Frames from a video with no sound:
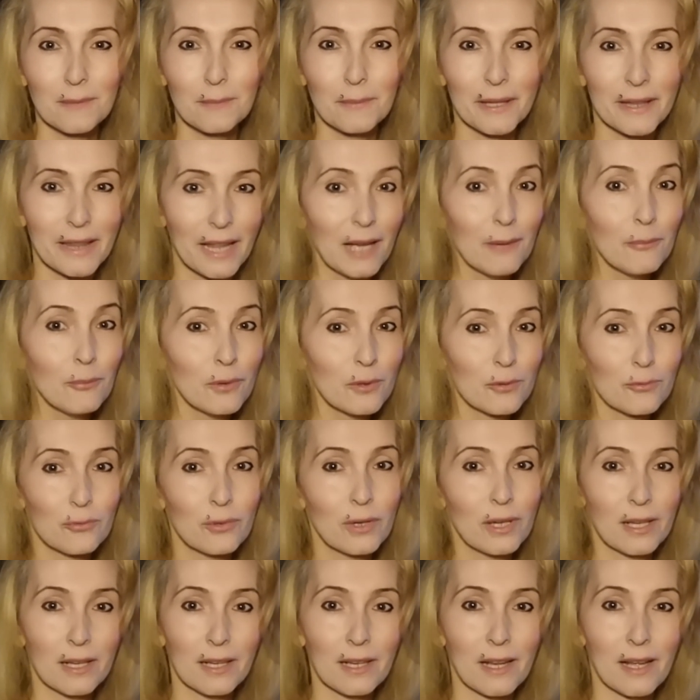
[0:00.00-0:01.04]
But that one
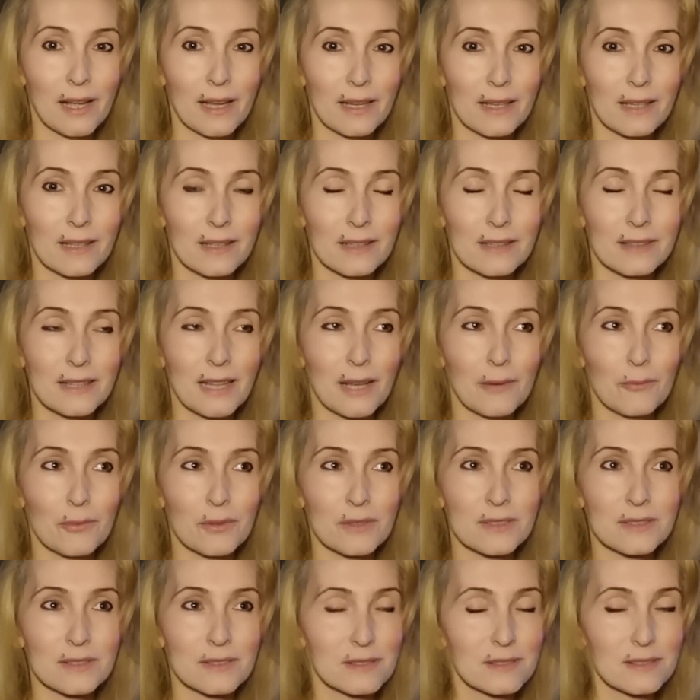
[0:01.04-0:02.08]
really, like, that
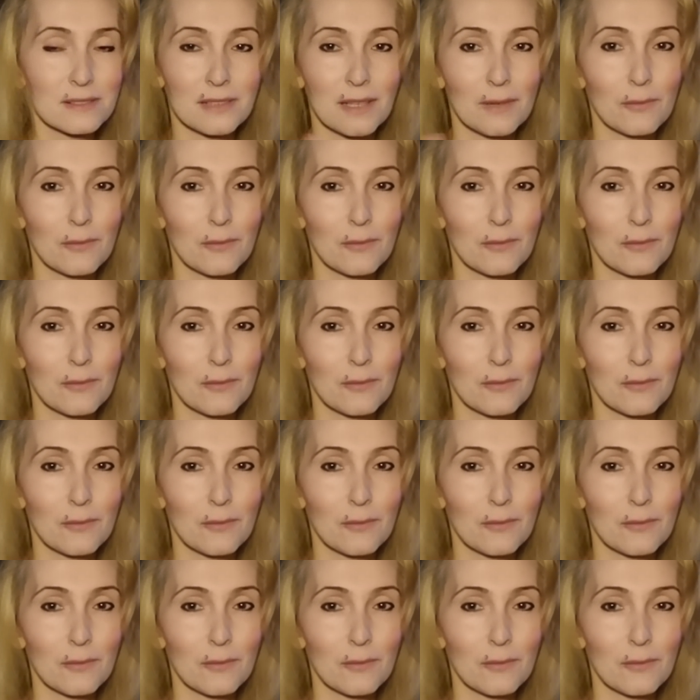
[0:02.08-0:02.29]
was